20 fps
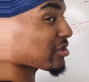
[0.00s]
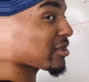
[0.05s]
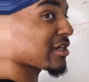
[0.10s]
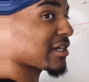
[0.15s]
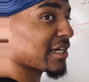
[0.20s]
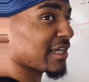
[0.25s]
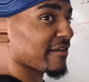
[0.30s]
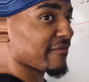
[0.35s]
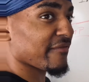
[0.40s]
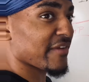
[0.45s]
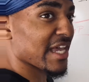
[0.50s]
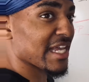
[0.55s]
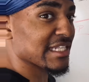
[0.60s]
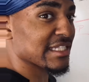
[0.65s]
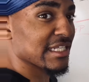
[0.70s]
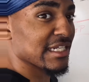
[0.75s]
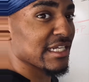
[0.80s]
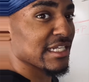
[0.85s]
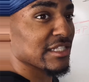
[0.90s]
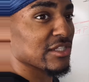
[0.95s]
going to invest
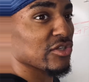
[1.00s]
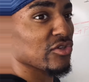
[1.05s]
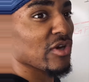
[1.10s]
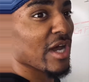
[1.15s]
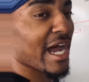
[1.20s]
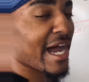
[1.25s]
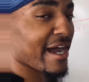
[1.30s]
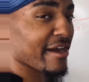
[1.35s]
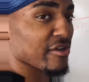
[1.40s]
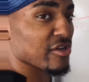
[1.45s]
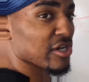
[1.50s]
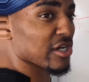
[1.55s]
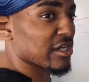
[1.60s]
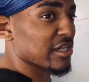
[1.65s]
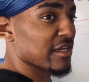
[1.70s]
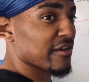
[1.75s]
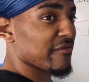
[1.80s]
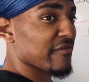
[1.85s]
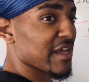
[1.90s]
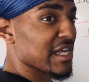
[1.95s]
it into, how you're going
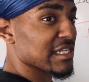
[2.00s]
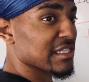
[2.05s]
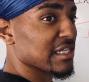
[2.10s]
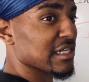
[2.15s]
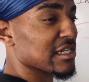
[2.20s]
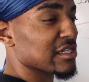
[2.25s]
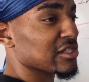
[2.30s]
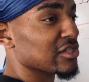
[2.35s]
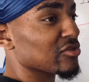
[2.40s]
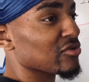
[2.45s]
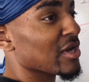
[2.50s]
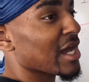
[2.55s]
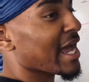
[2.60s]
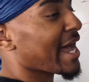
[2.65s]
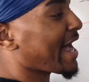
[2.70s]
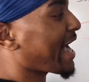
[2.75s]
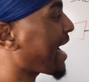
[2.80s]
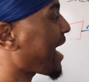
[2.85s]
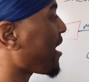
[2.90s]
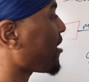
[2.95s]
to invest it into,
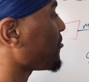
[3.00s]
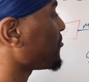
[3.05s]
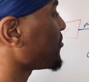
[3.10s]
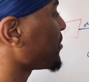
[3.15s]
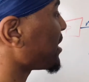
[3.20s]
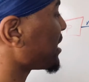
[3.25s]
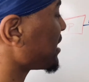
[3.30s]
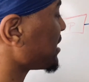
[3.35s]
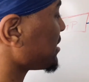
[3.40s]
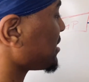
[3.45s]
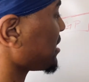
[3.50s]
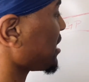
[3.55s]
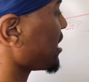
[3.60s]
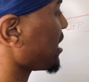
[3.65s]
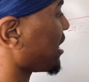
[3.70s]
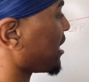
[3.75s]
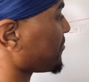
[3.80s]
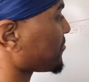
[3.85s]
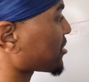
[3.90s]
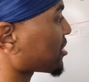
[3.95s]
how much.
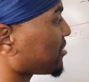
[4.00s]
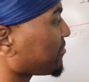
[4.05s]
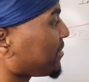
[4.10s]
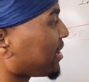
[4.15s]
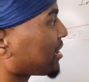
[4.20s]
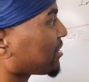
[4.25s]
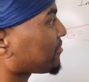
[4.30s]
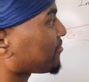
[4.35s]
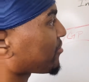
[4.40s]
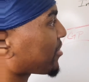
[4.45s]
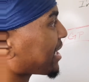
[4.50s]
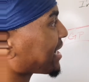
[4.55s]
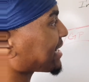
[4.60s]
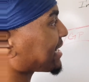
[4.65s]
You're going to be able to break